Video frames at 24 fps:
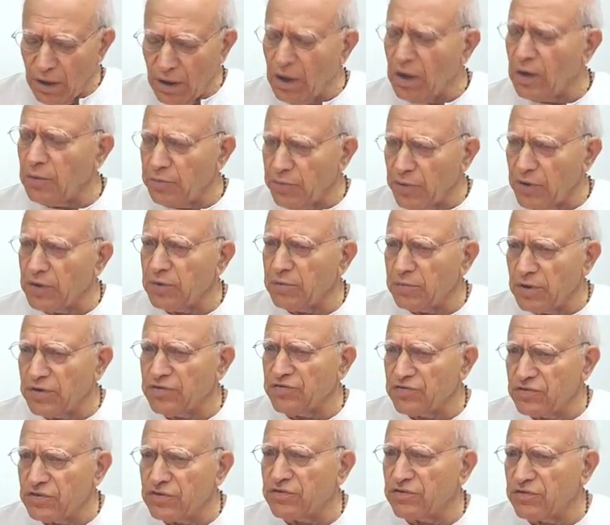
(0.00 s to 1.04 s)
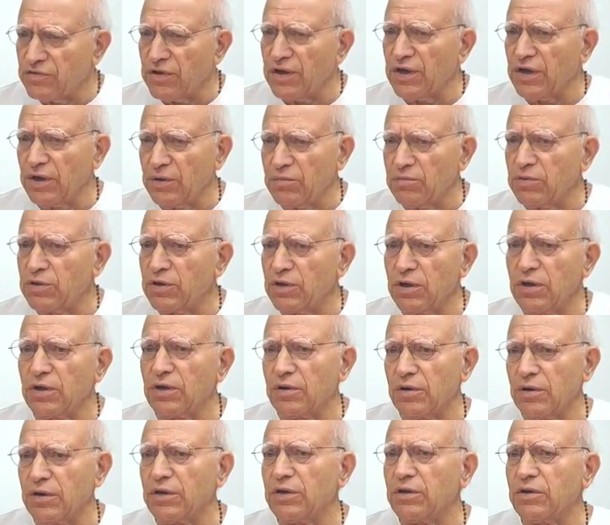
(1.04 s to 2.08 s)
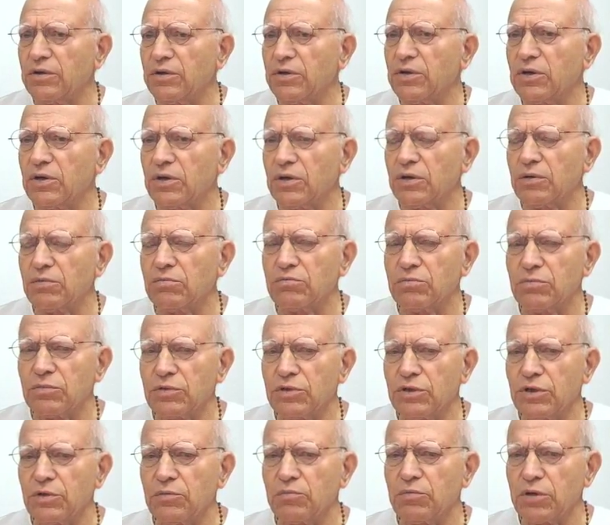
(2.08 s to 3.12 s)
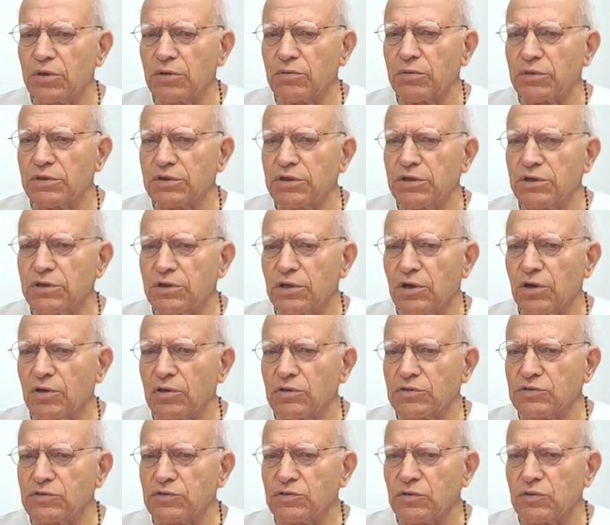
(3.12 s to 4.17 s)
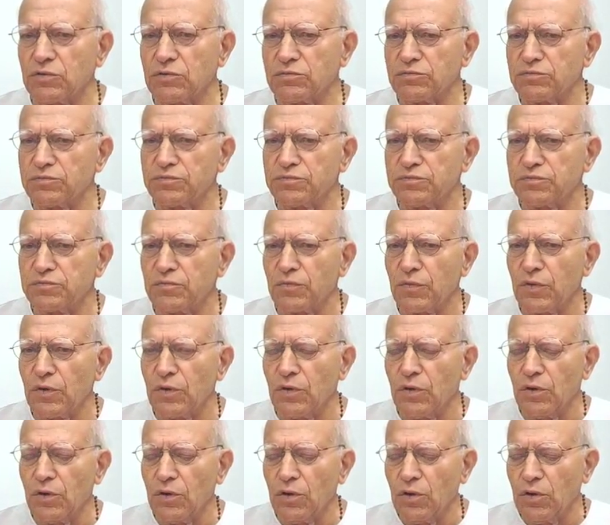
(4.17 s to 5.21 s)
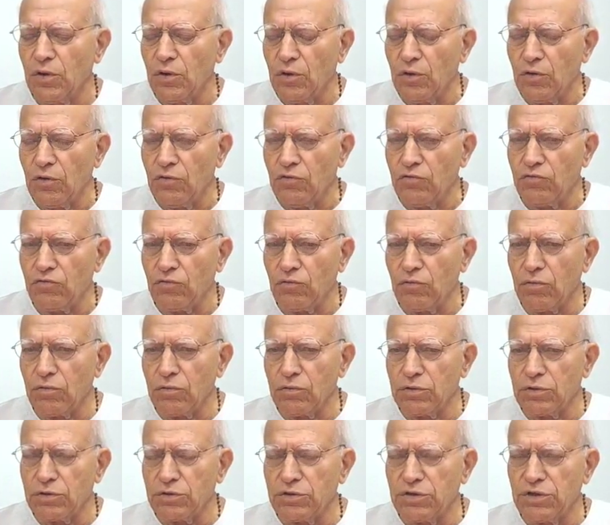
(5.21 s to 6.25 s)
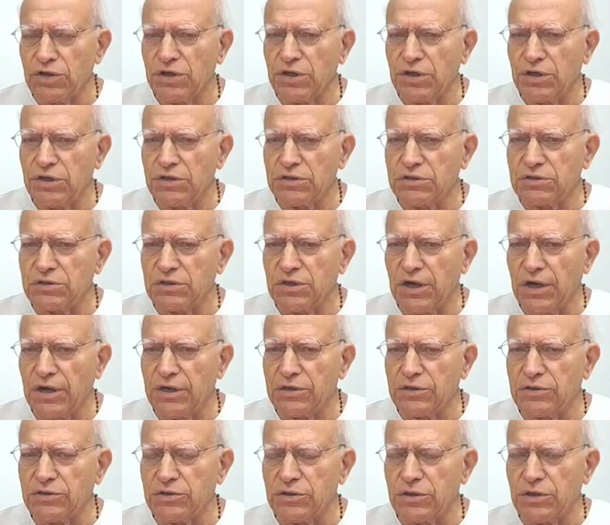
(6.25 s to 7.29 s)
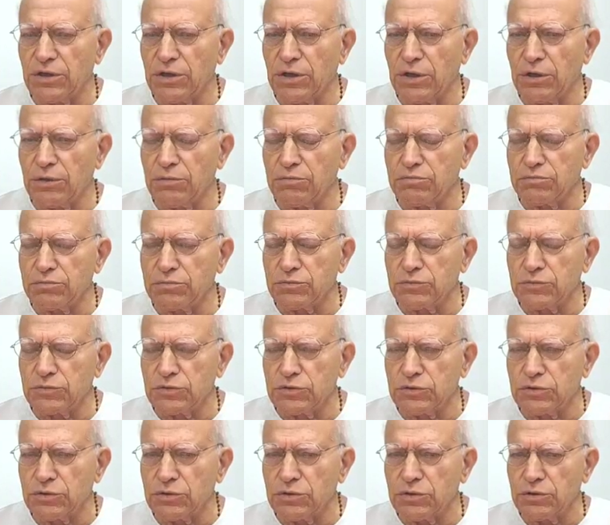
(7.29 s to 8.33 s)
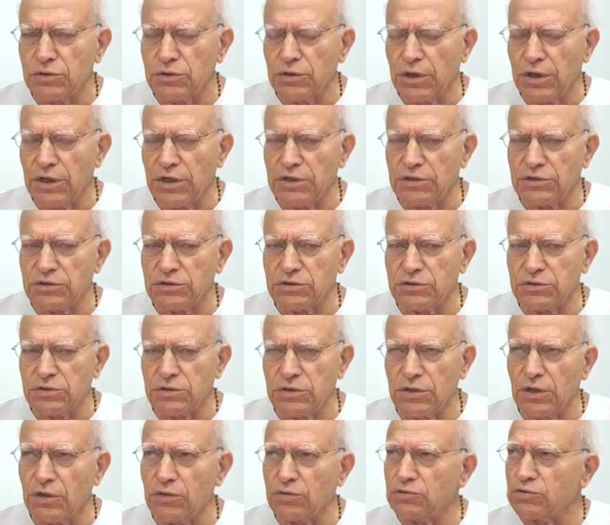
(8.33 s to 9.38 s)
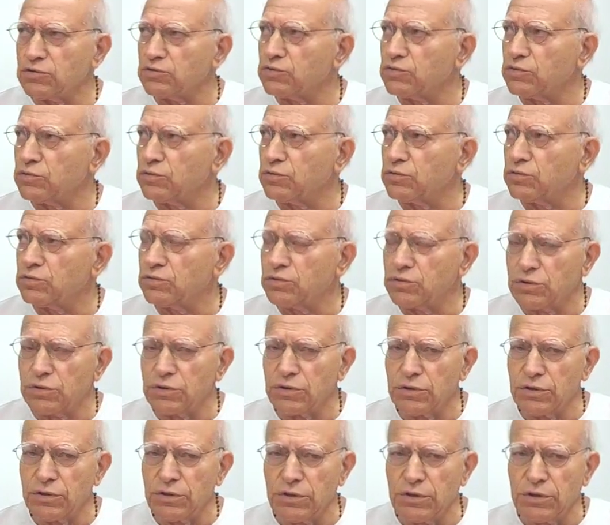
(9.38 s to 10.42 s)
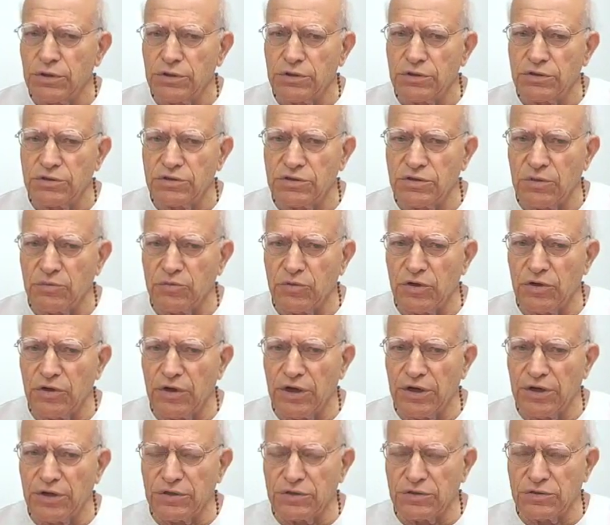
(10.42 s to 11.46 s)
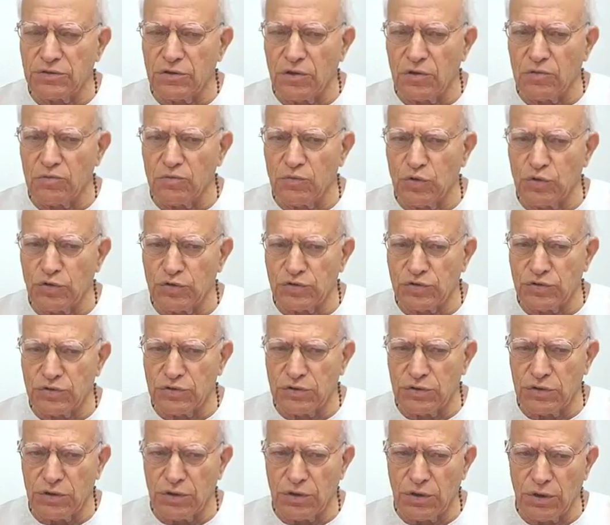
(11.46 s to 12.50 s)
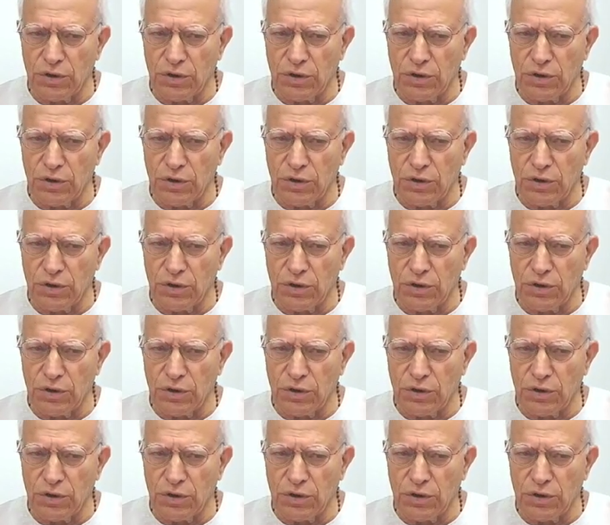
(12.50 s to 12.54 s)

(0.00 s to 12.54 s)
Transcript: And pretty much the same here in Bhagavat Gita also. So the thing is that, as now to summarize almost,